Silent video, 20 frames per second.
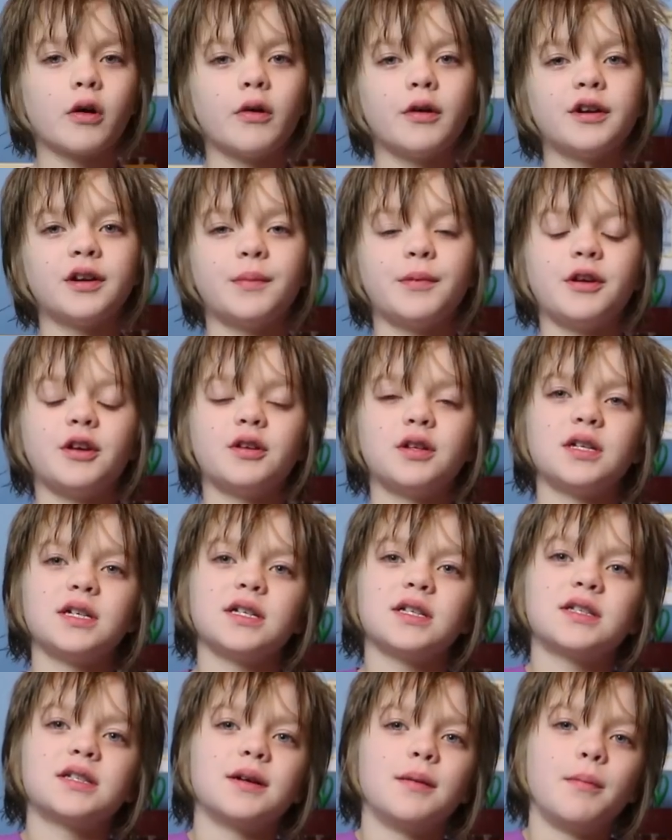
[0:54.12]
going to be
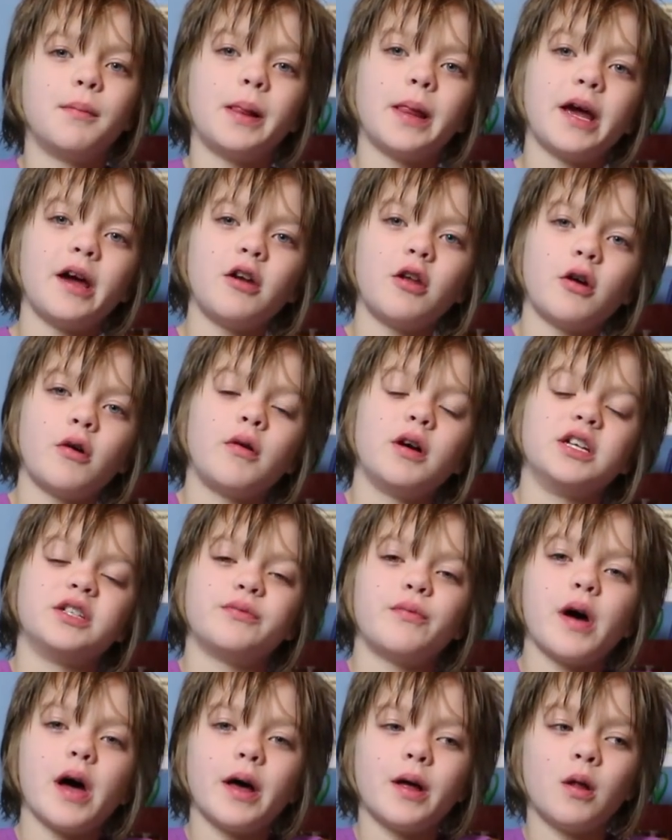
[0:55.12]
using some Play-Doh as
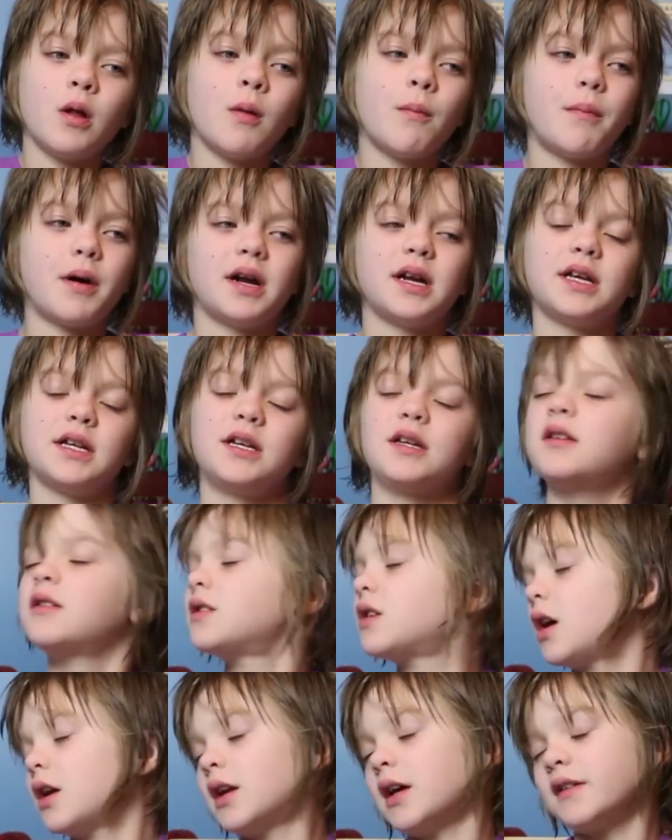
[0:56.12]
well, but it is
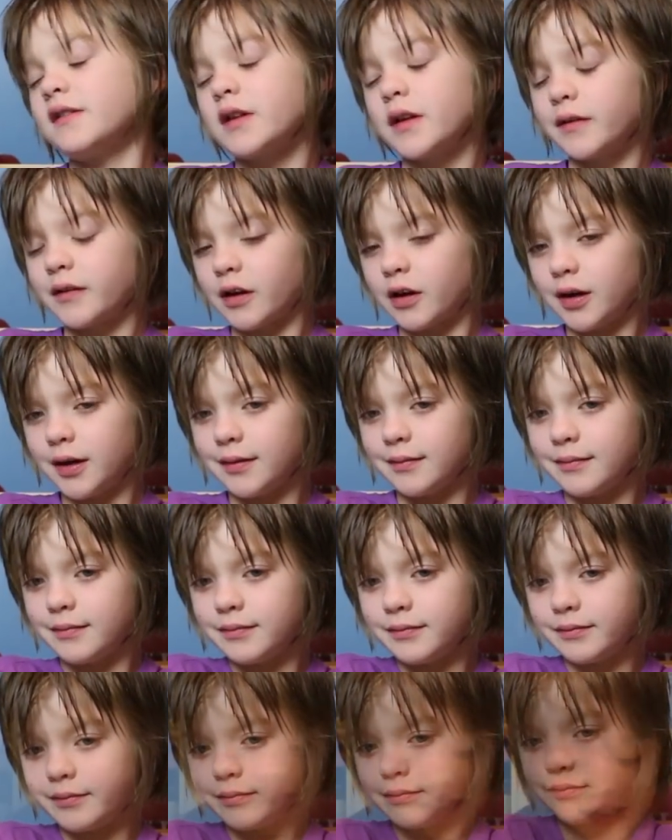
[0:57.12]
not necessary.
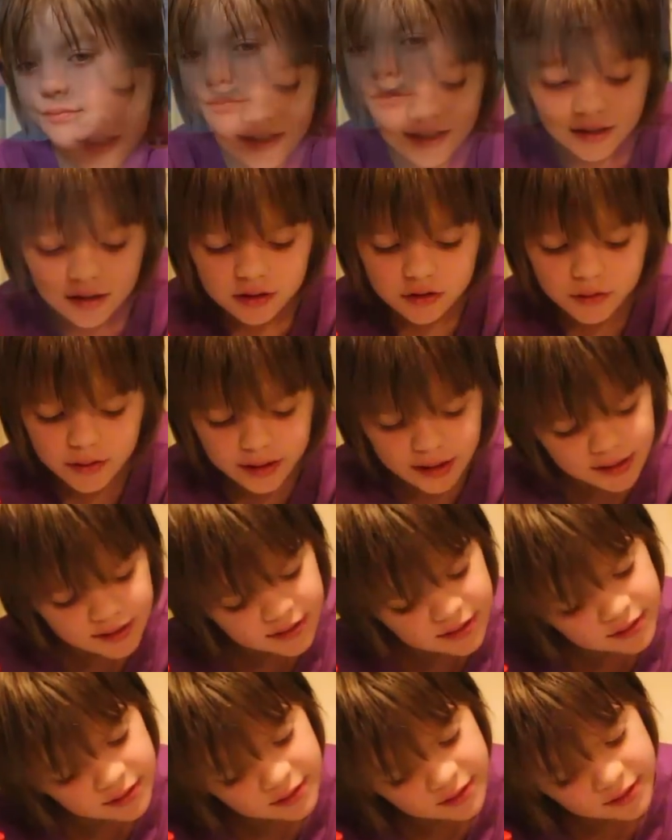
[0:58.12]
So I guess
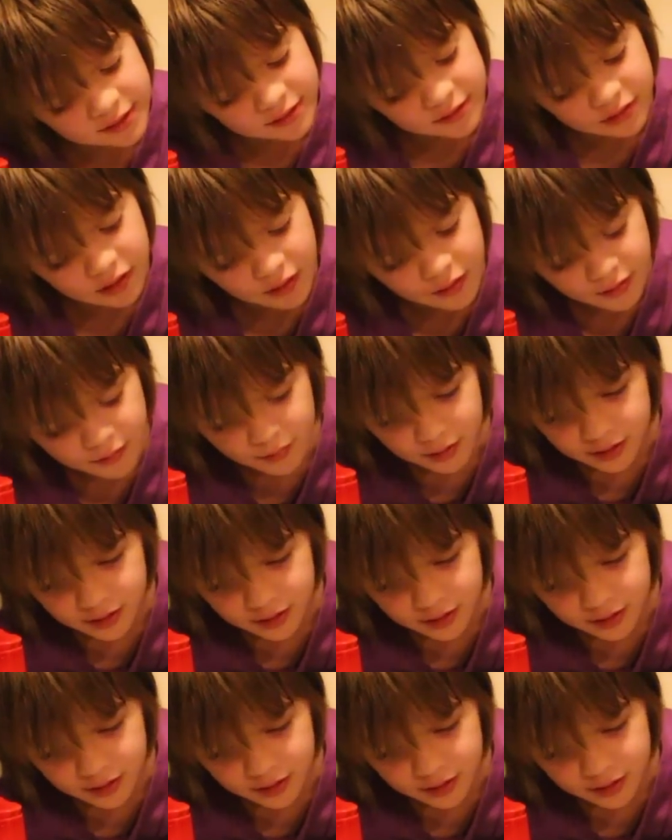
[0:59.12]
since this is all the